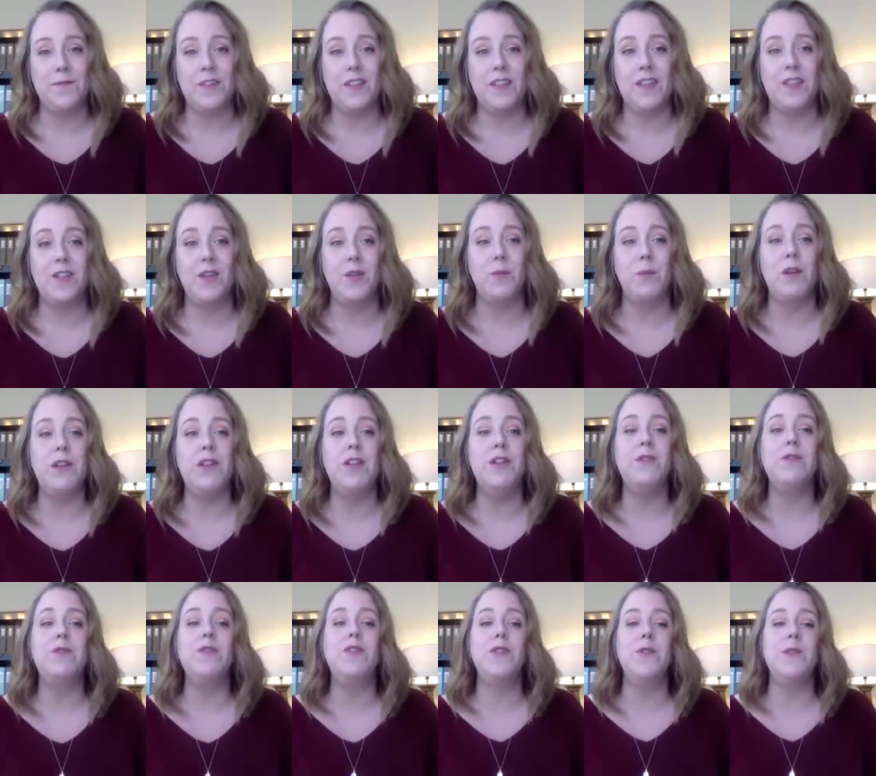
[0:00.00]
So when
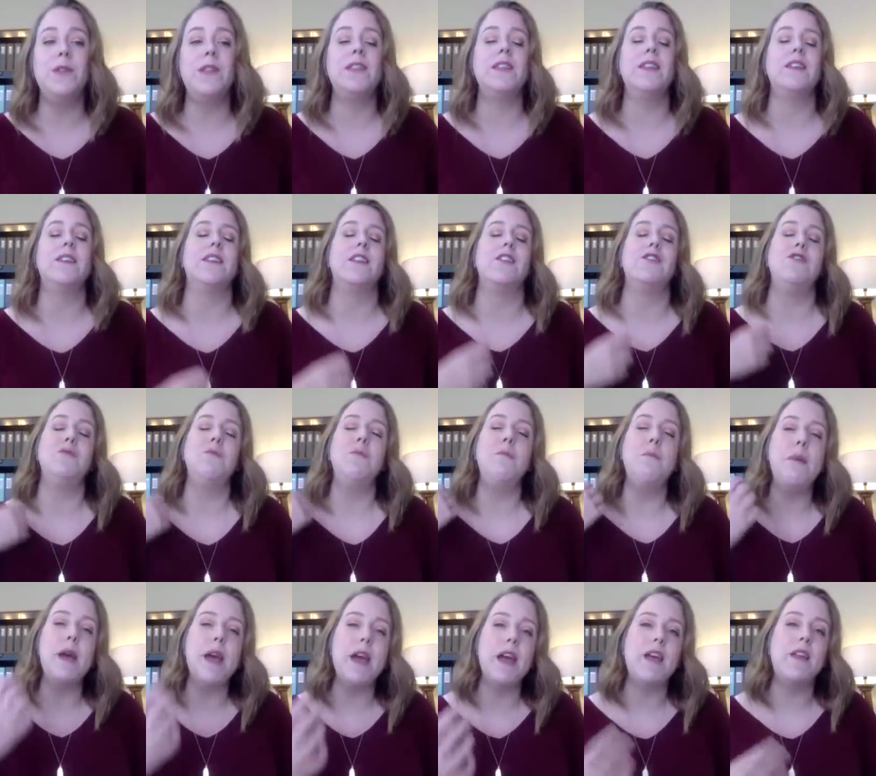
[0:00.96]
you do these things and you
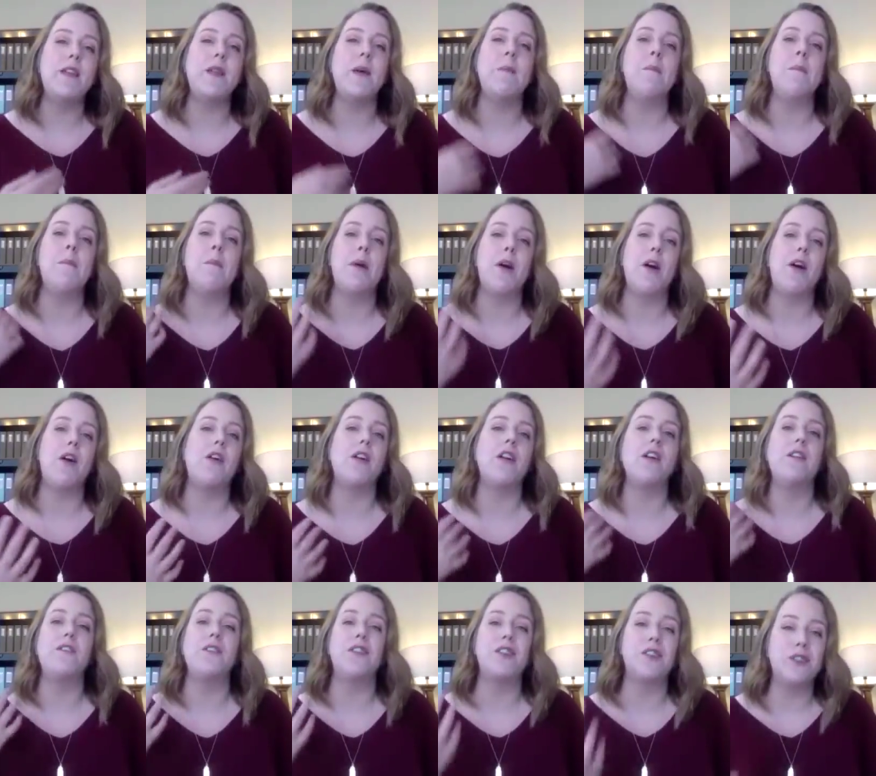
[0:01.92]
make them part
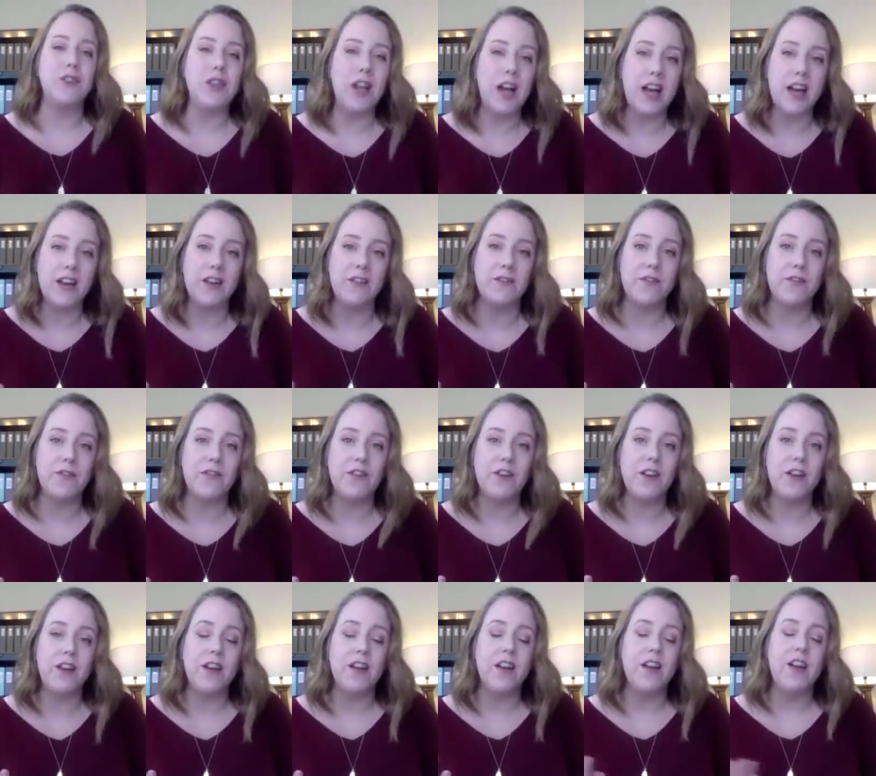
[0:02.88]
of your life,
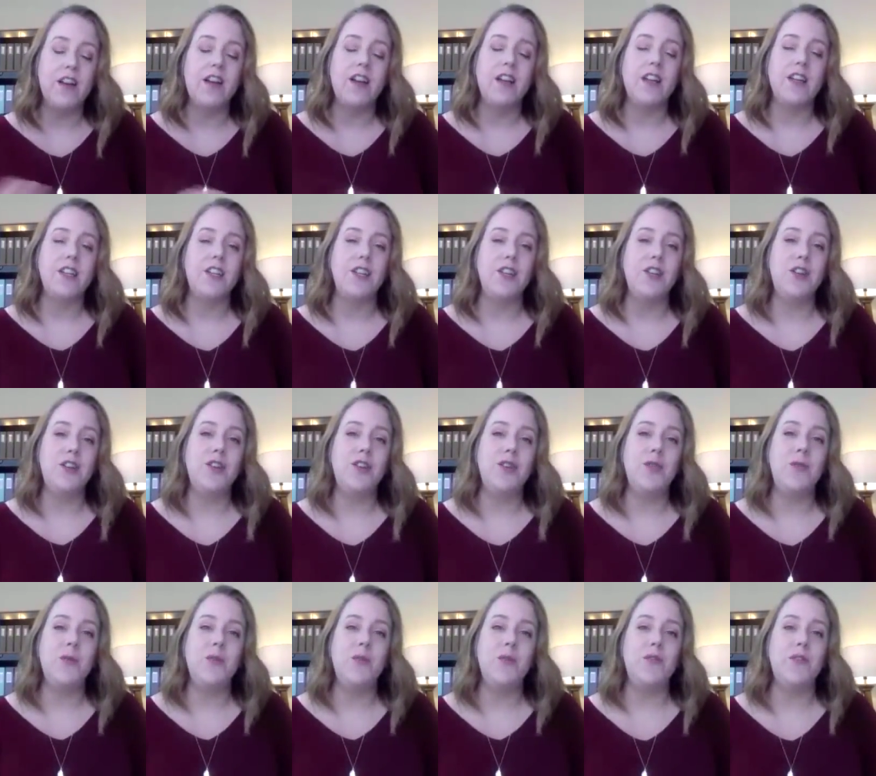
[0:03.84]

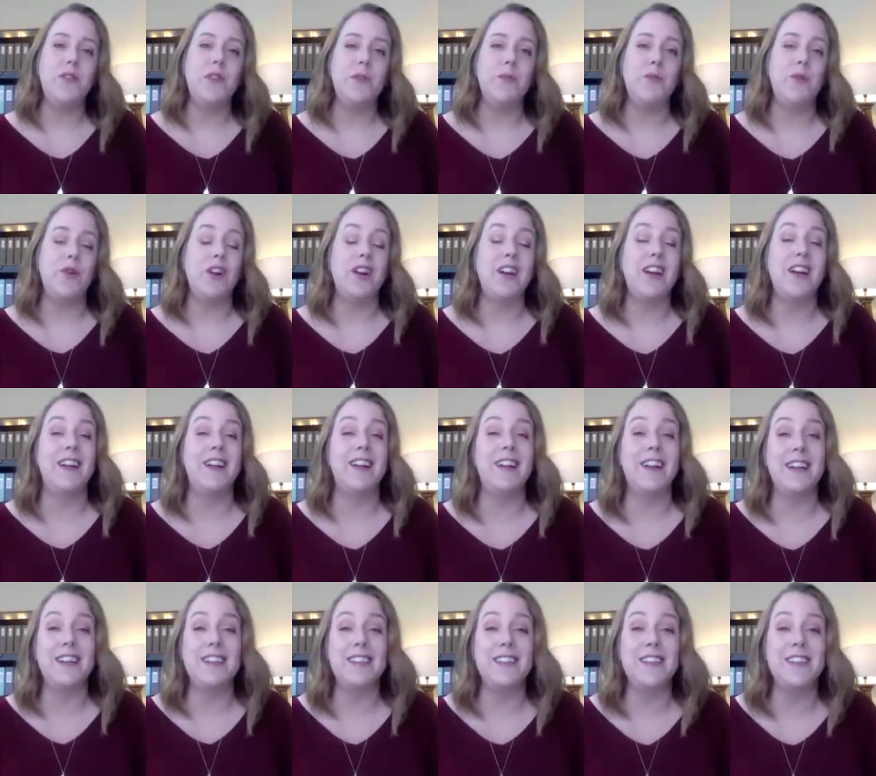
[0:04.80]
you will feel more
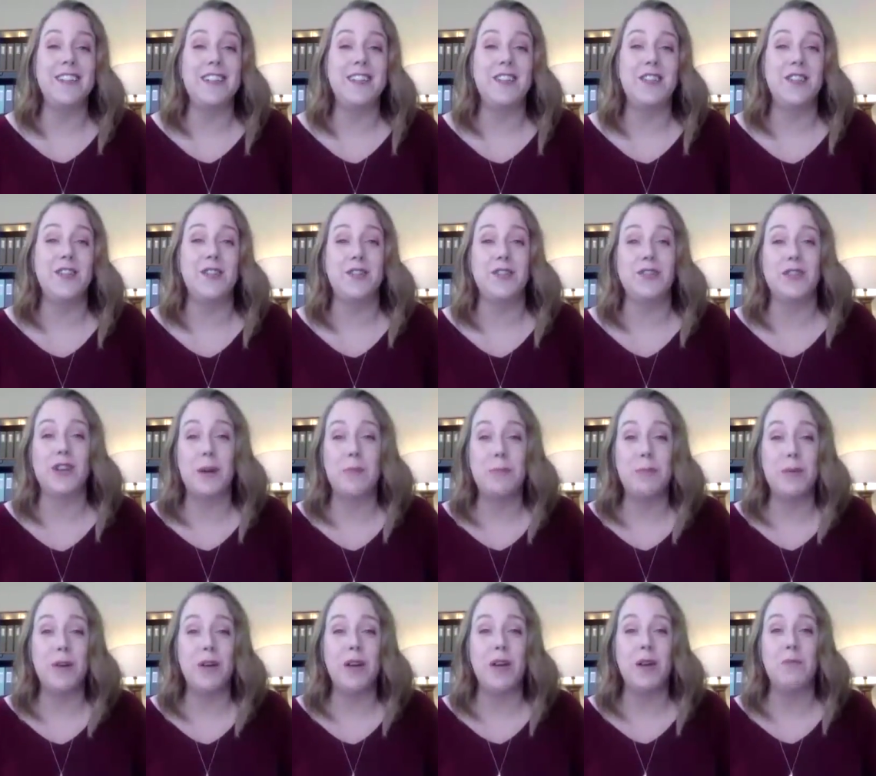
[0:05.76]
connected to your
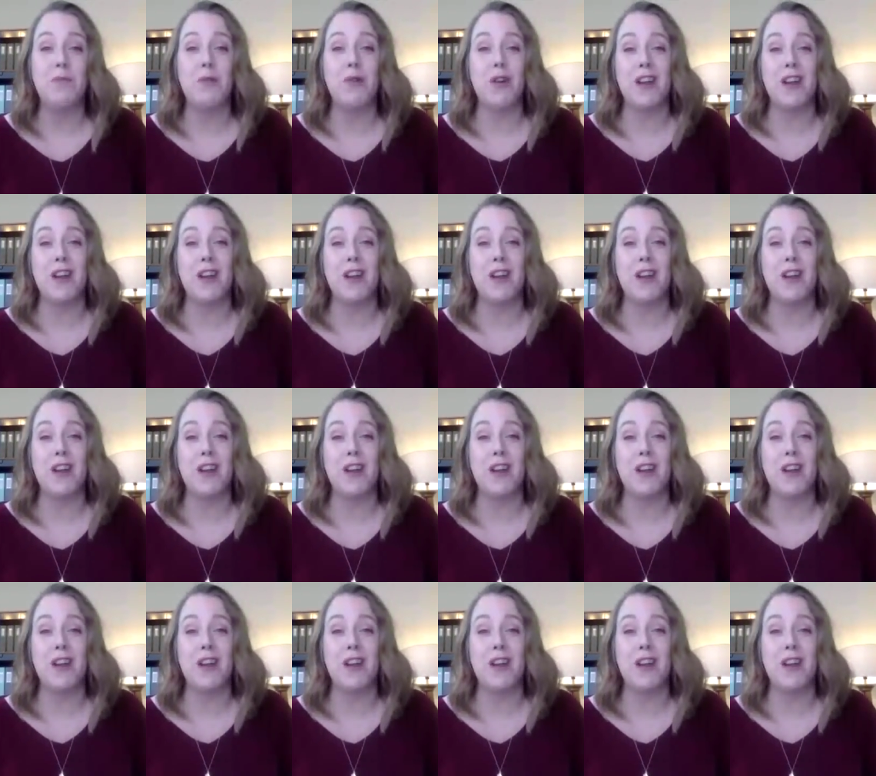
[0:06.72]
scrapbooking, more